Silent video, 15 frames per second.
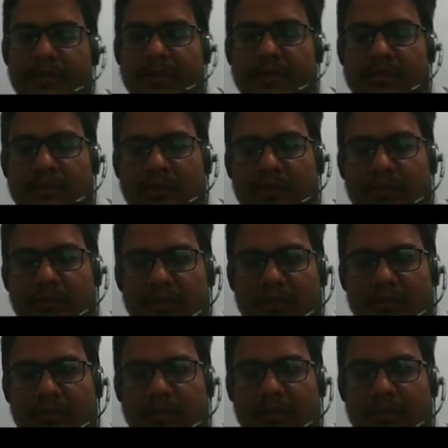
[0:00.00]
So
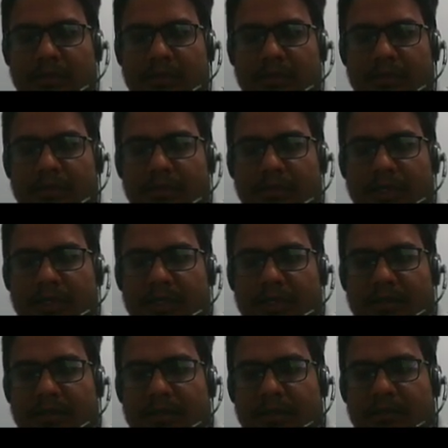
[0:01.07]
if we take
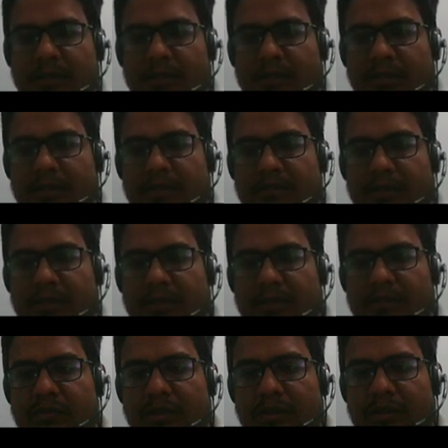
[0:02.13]
3 power x minus
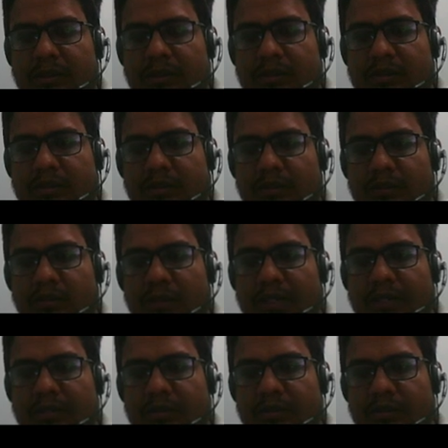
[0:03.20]
1, that is equal to y,
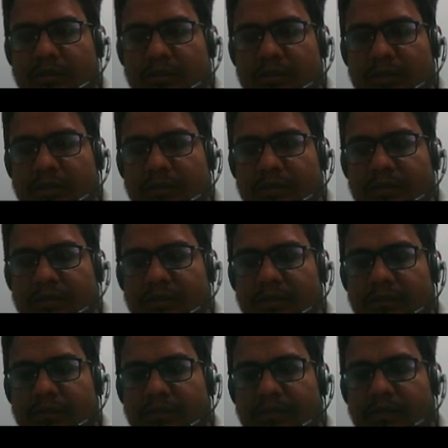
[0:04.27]
suppose say.
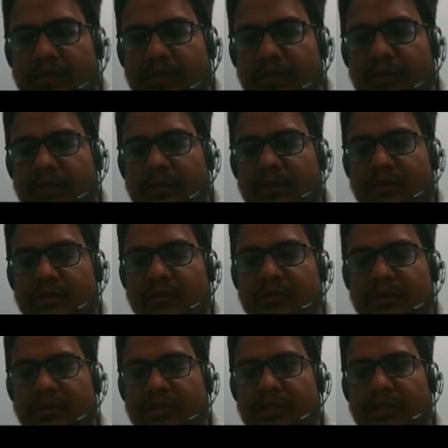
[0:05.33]
So it
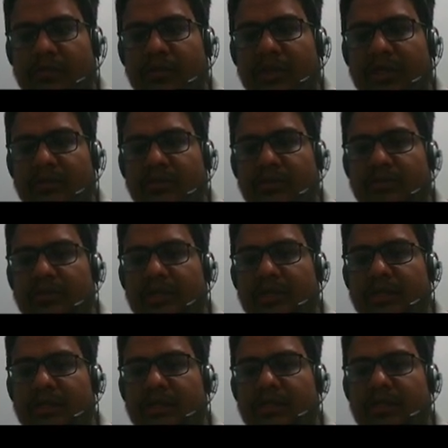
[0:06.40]
means that y should be
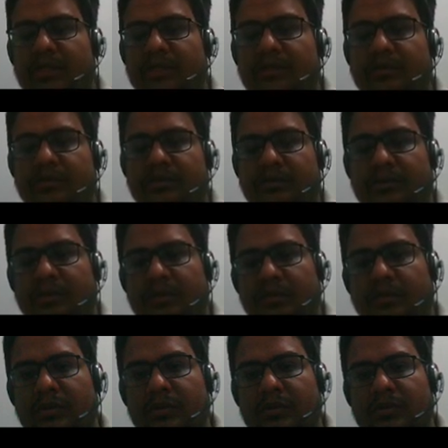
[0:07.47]
greater than or
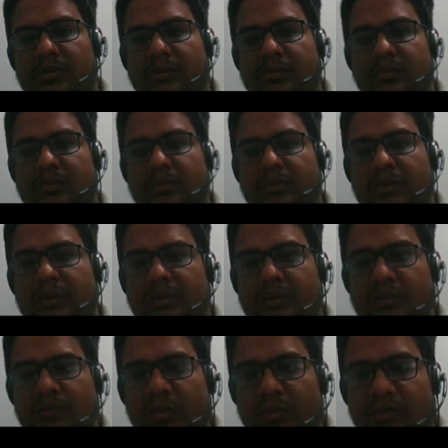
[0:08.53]
equal to,
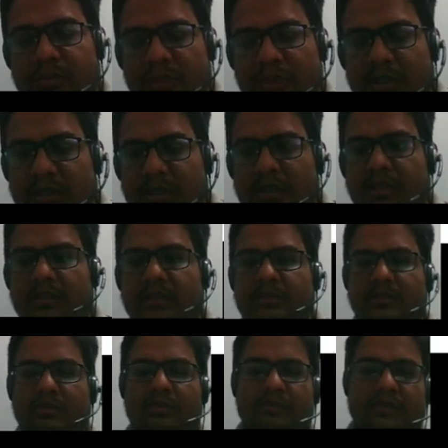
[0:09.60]
y should be greater than
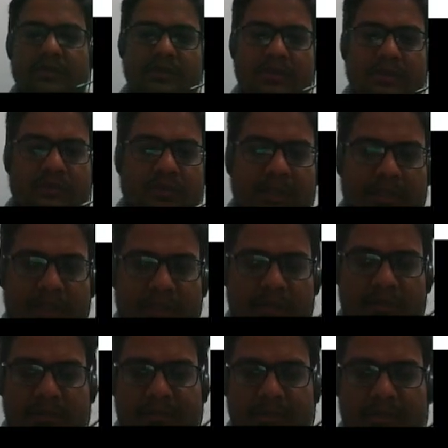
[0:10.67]
0 obviously. Y
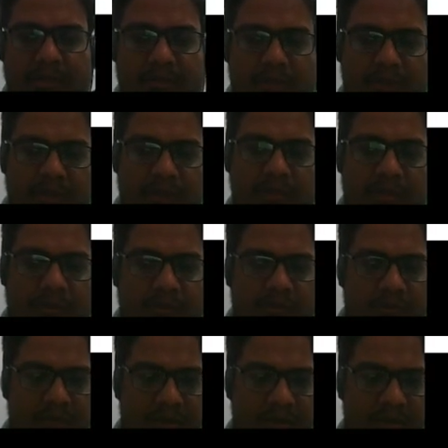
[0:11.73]
cannot be equal to
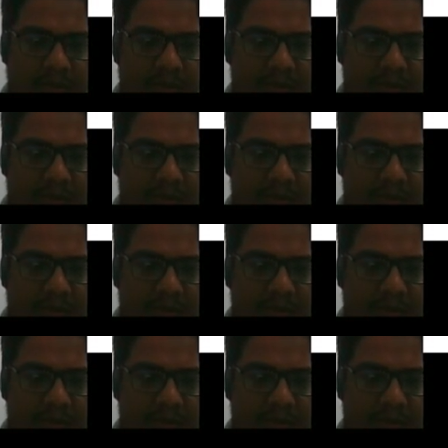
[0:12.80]
0.